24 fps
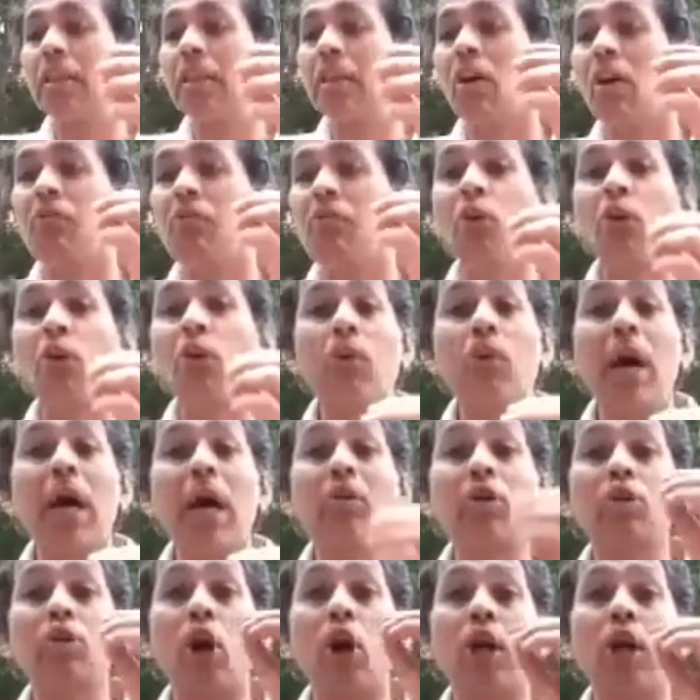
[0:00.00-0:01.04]
The footwear
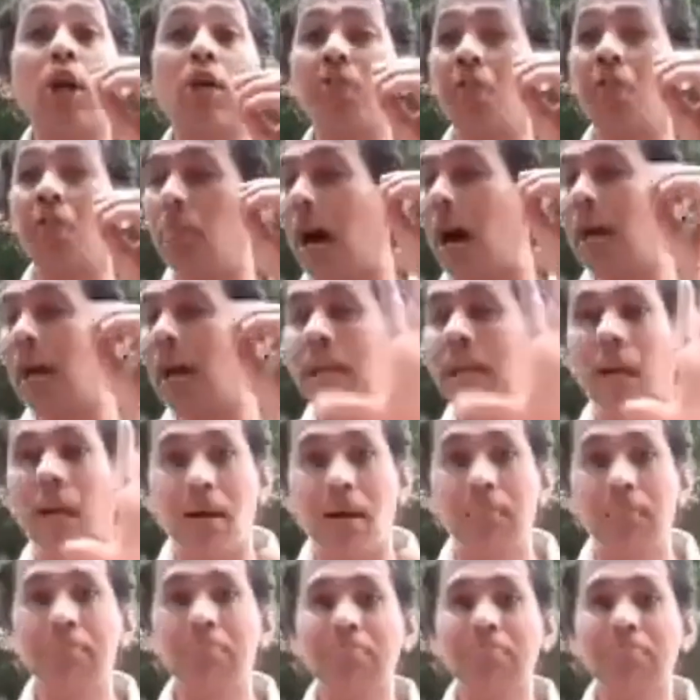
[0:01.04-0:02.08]
was ordered from Agra.
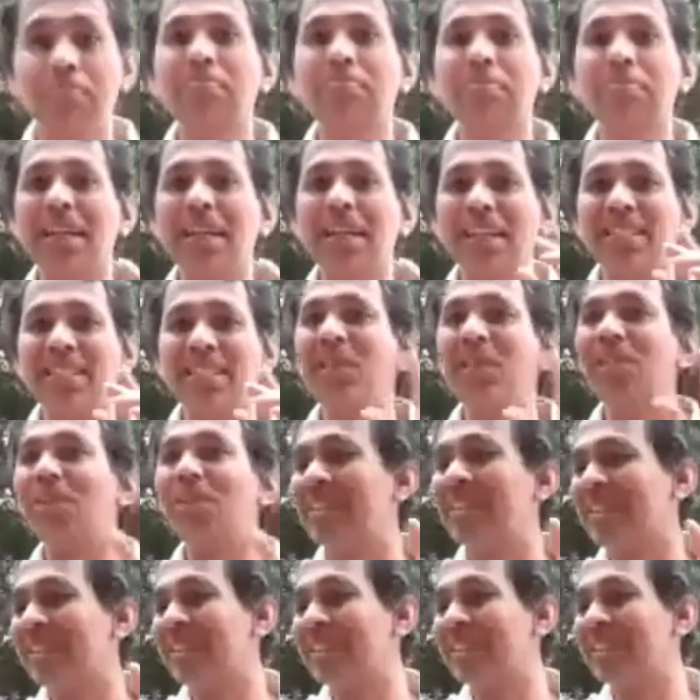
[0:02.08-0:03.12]
Listen to
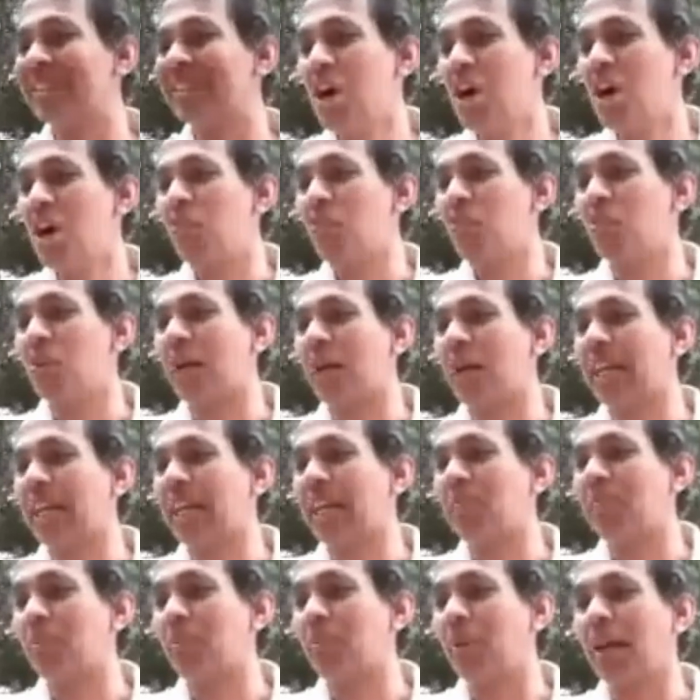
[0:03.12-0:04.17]
this. Footwear
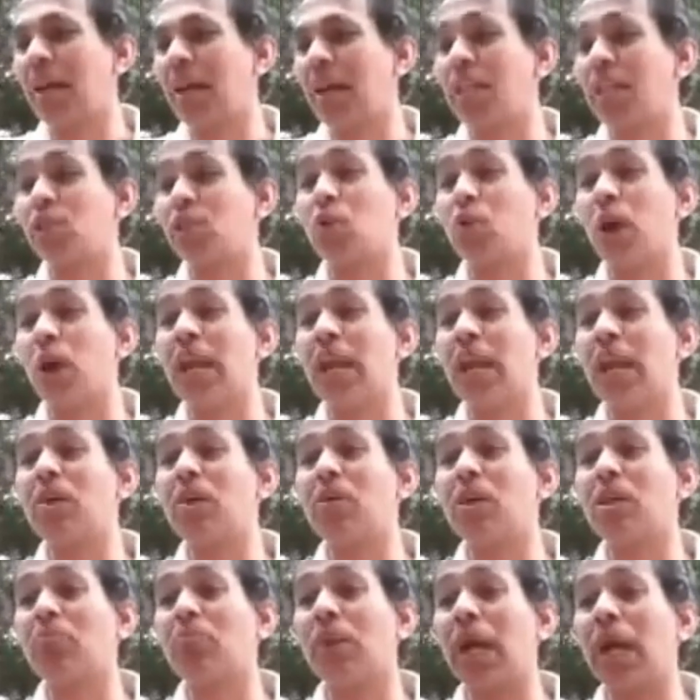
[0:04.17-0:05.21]
came from Agra. Jewelry
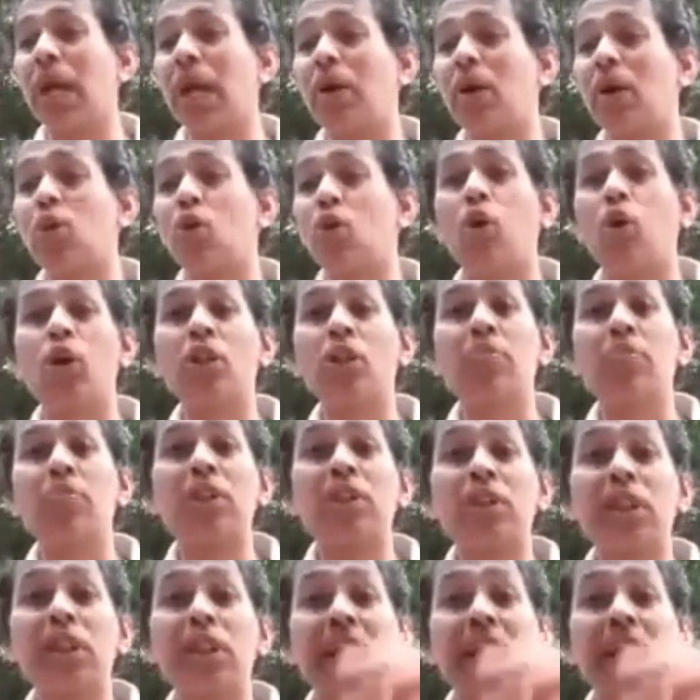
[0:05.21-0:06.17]
was made by goldsmiths